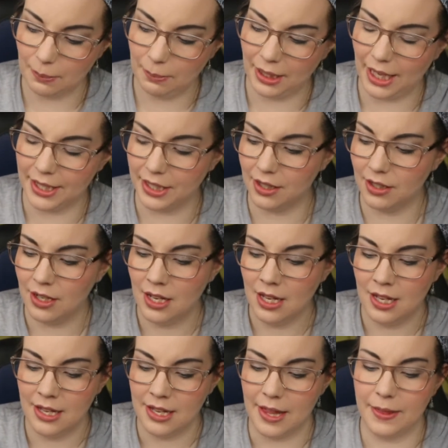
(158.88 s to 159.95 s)
planner,
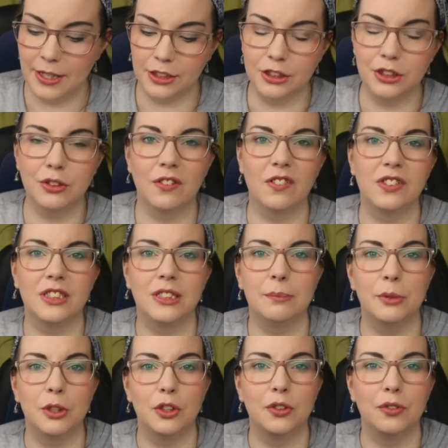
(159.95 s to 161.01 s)
and then you obviously
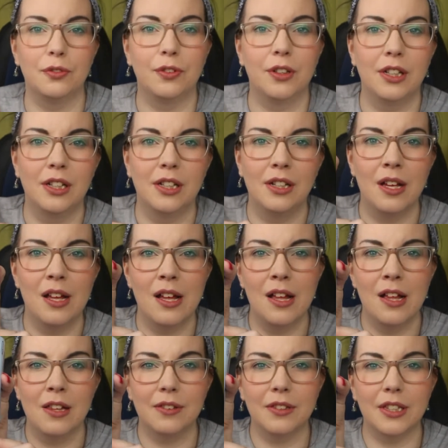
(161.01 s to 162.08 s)
move
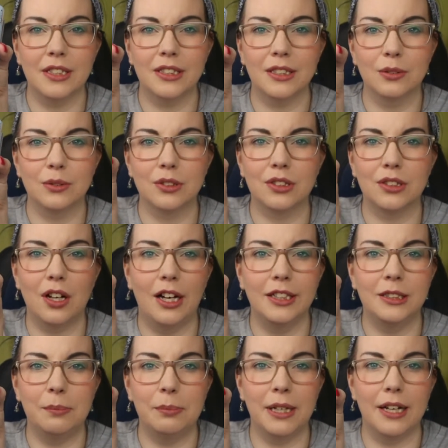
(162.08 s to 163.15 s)
this little
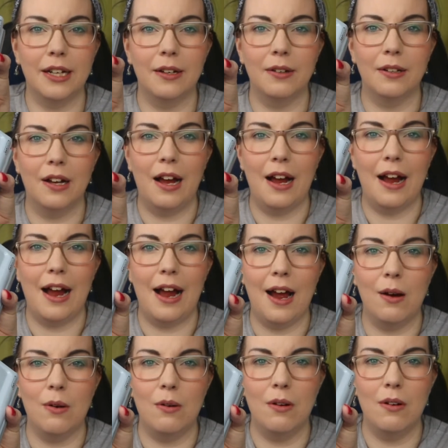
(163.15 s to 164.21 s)
slidey bit
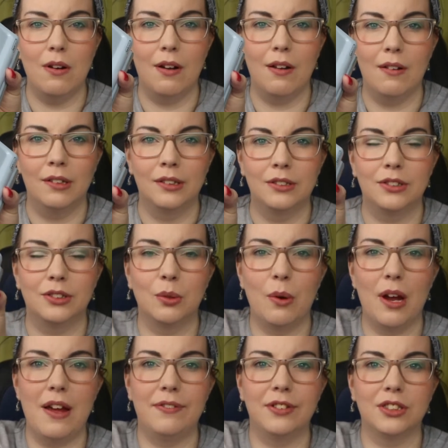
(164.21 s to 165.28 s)
out to
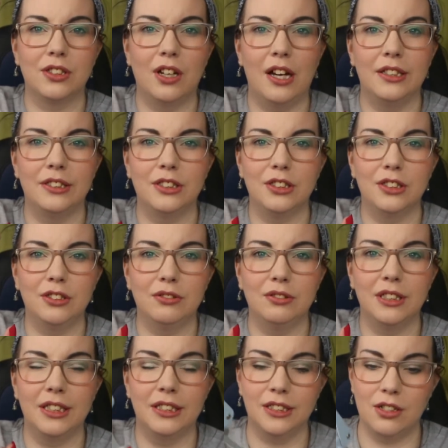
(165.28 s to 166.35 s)
whatever size you
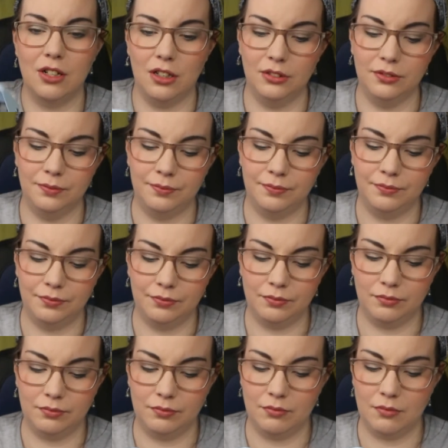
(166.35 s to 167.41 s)
need it on.
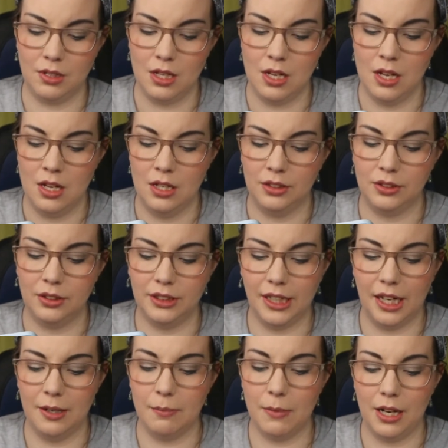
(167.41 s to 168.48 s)
So
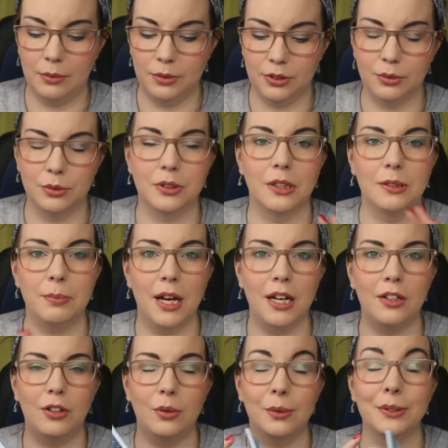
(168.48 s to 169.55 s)
again, mine was
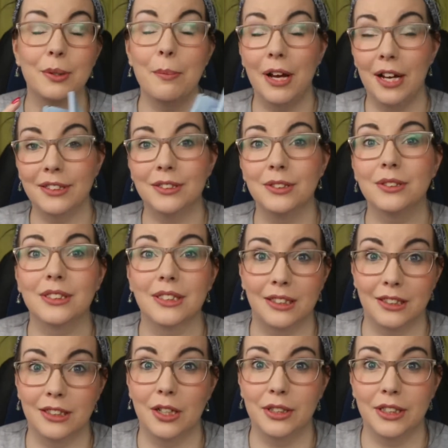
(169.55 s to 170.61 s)
always on personal because
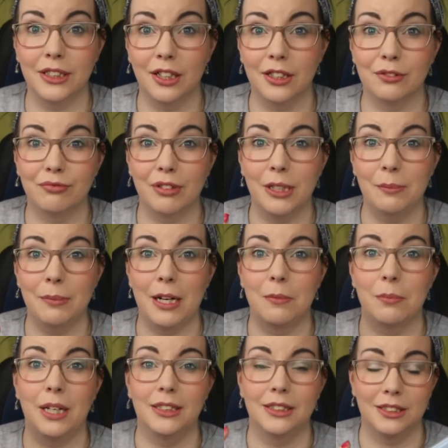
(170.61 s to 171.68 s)
that's the only kind of ring
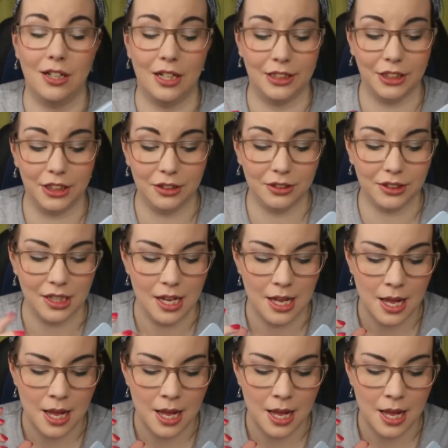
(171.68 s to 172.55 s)
bound planners that I use.